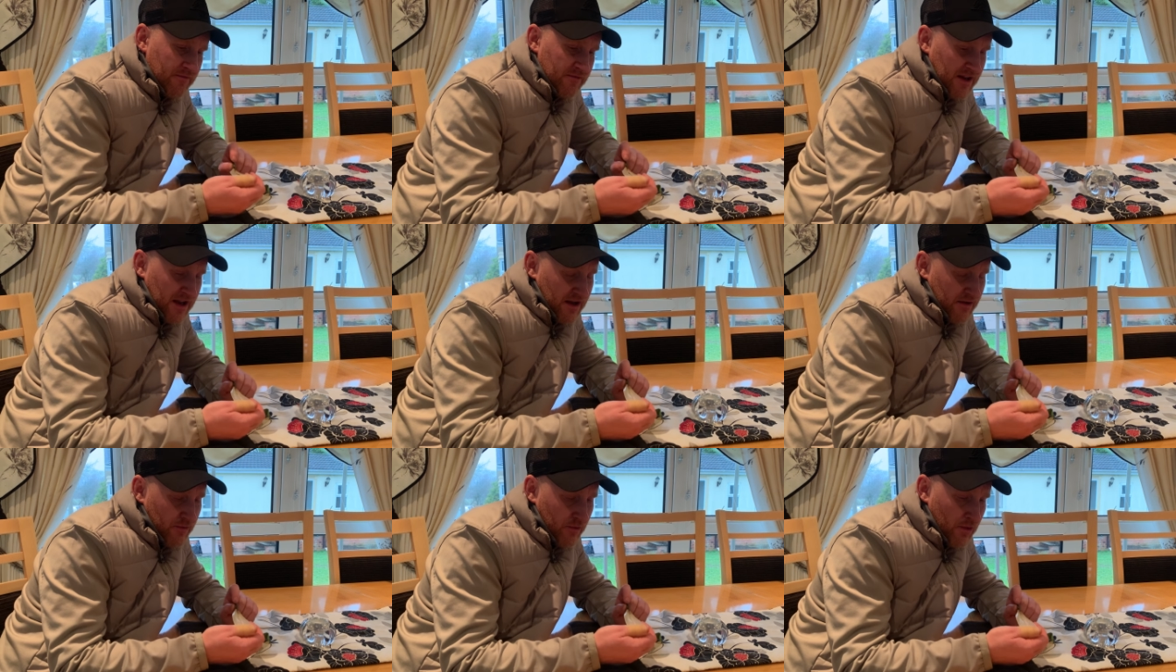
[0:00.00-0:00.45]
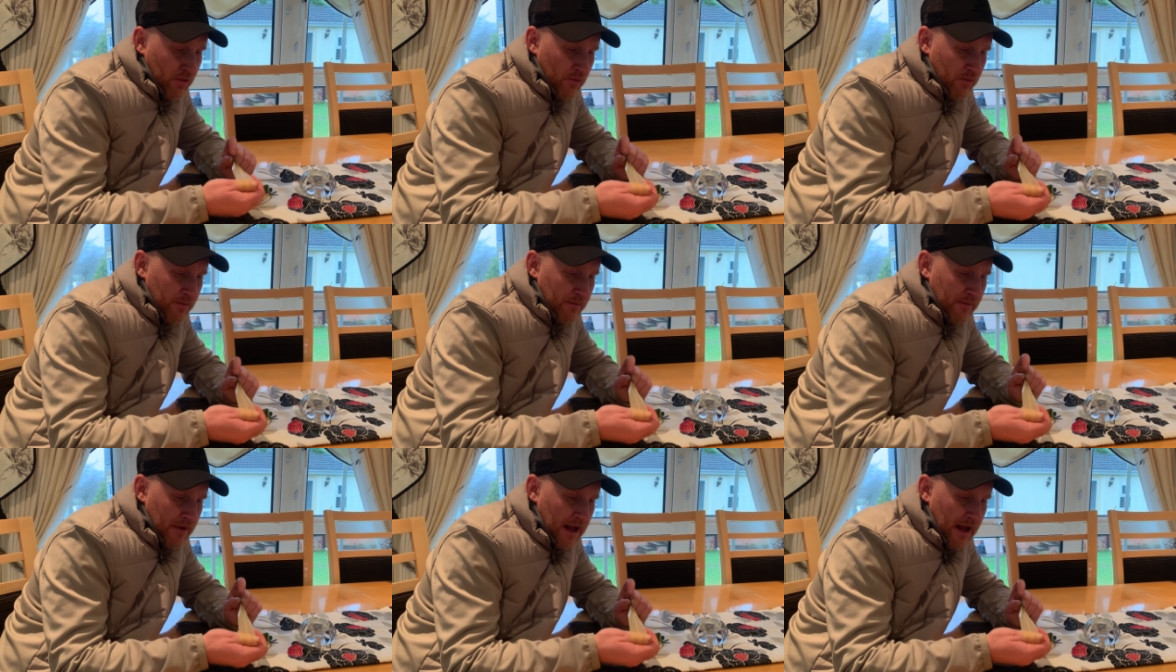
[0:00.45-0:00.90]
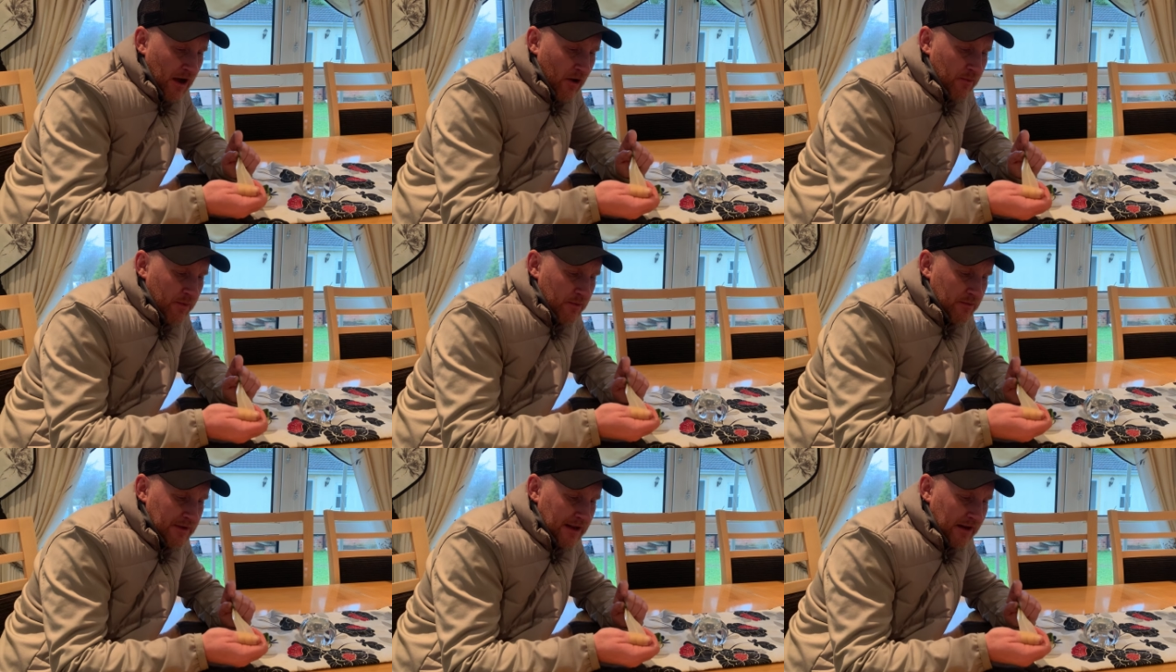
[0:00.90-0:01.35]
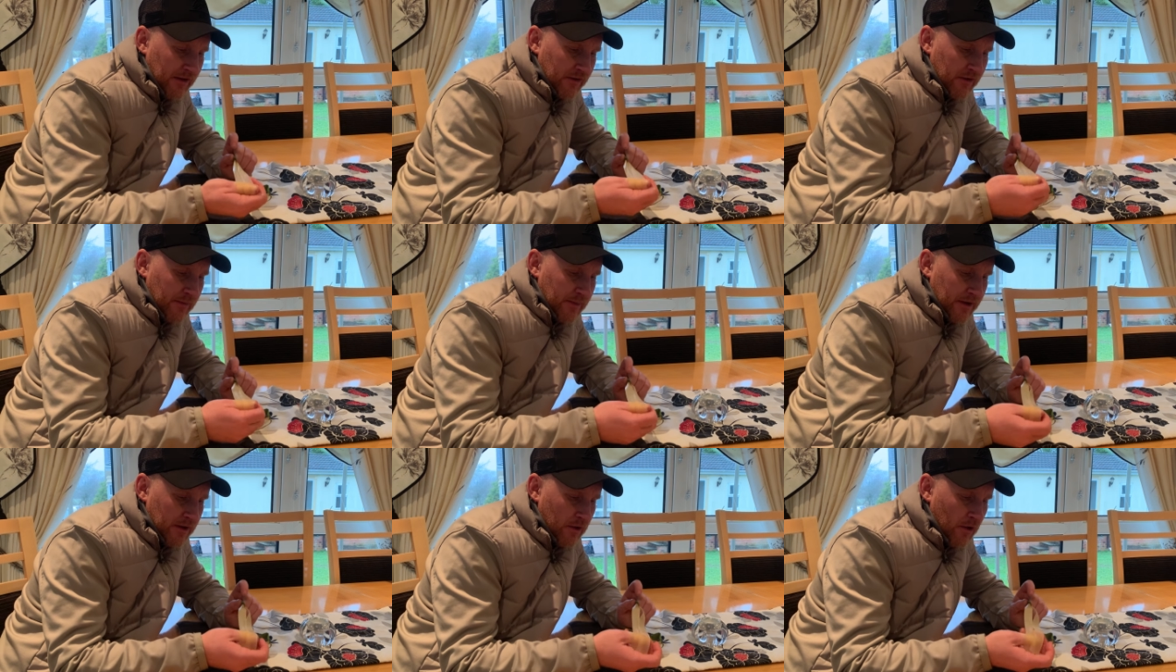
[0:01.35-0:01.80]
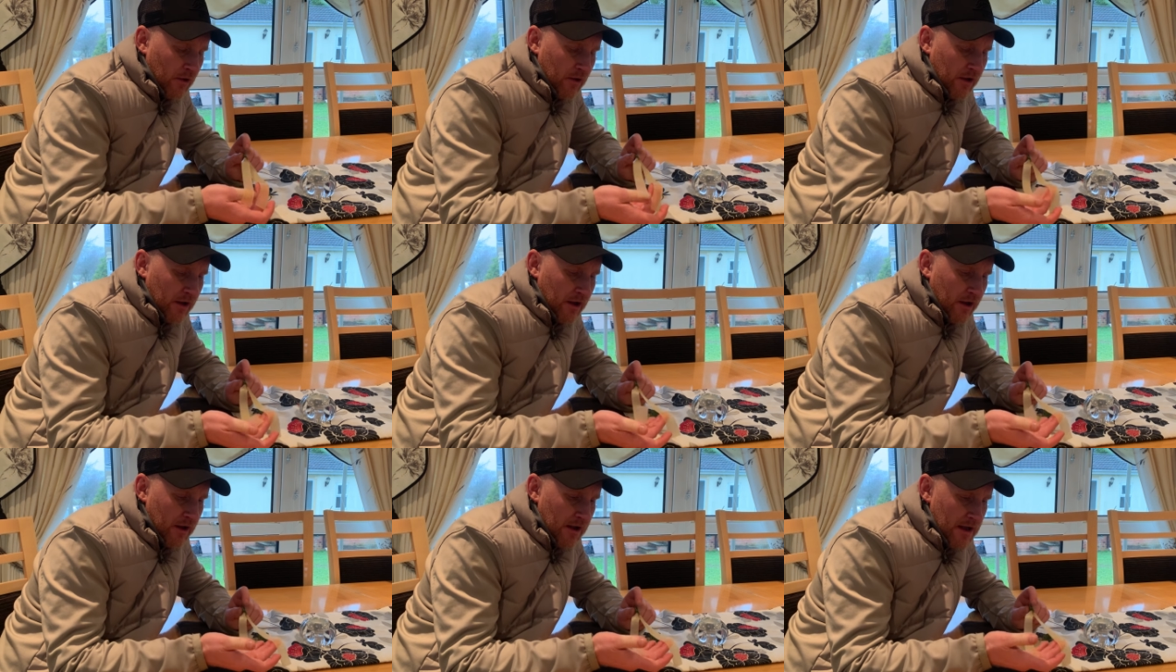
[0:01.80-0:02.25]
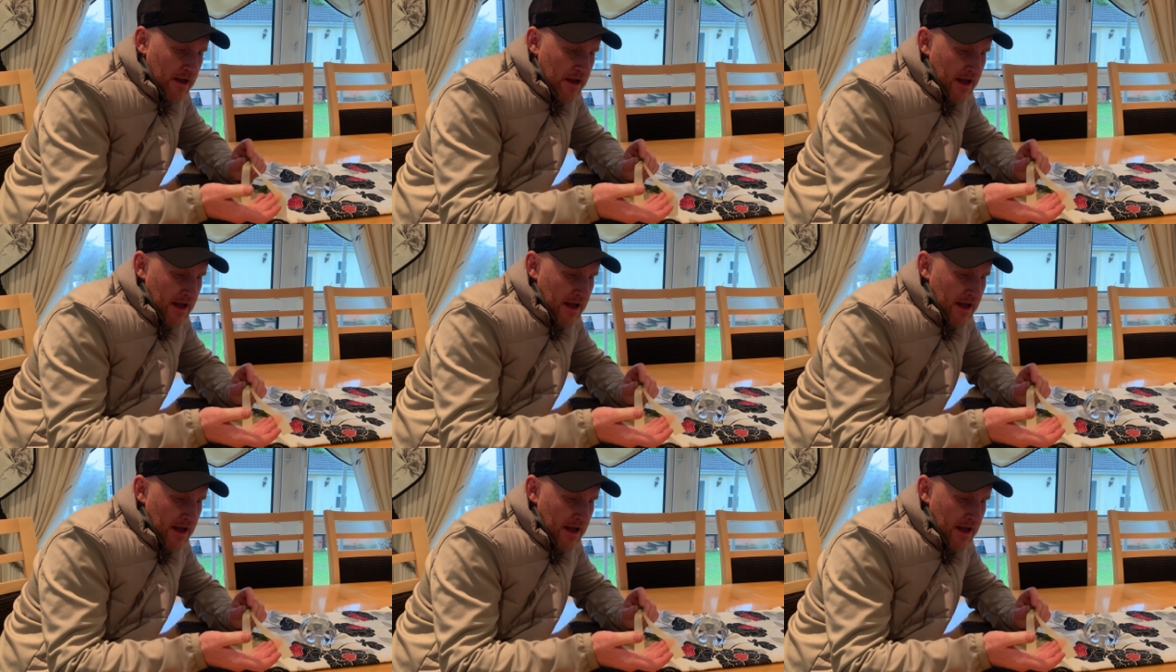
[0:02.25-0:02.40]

yeah, will help them last a bit longer